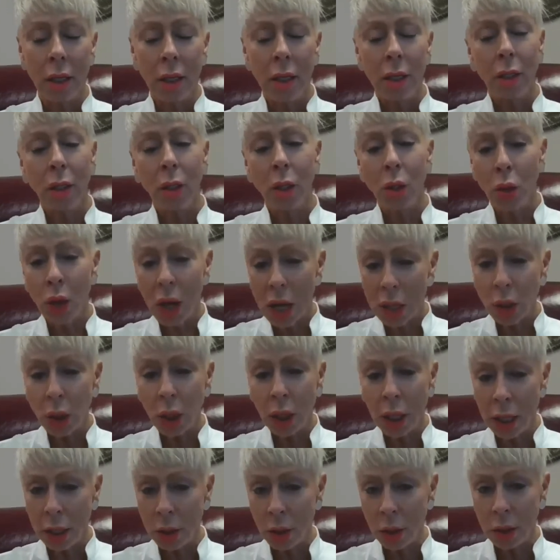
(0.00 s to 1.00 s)

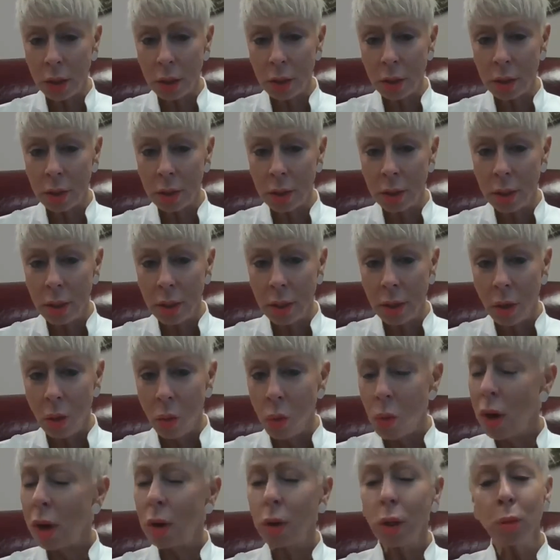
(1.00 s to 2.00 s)
congratulations,
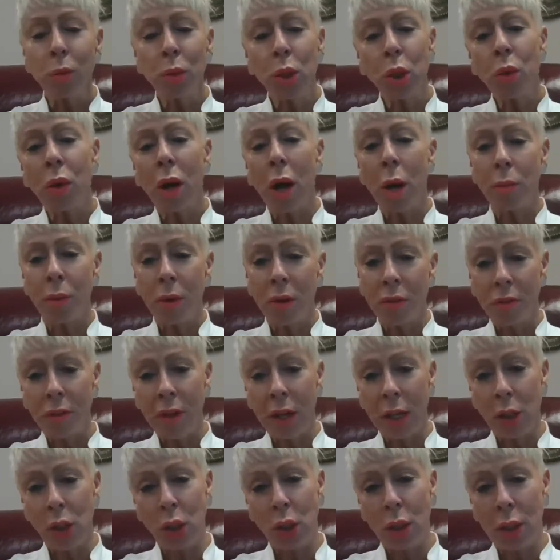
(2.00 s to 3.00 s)
welcome to our
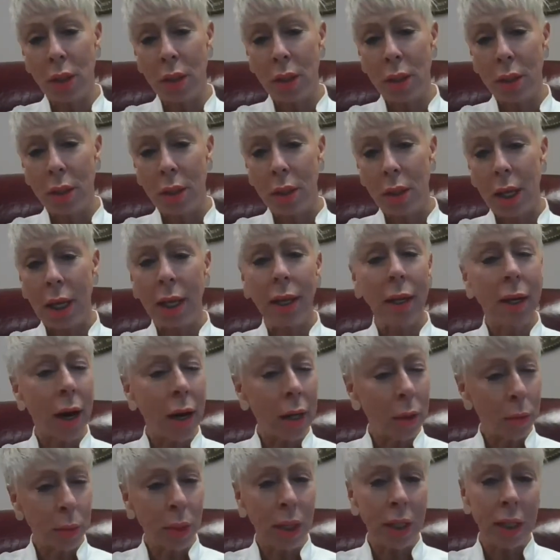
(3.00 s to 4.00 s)
profession, and
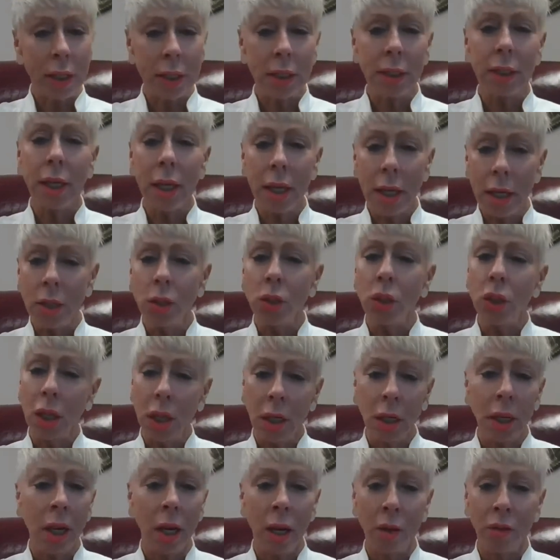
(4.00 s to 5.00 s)
God bless each
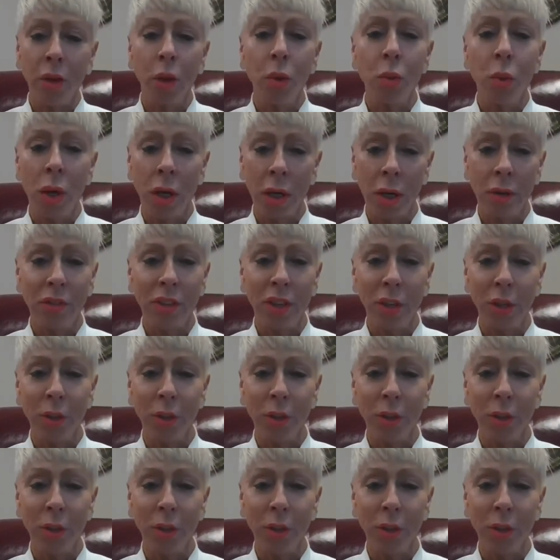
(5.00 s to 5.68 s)
and every one of you.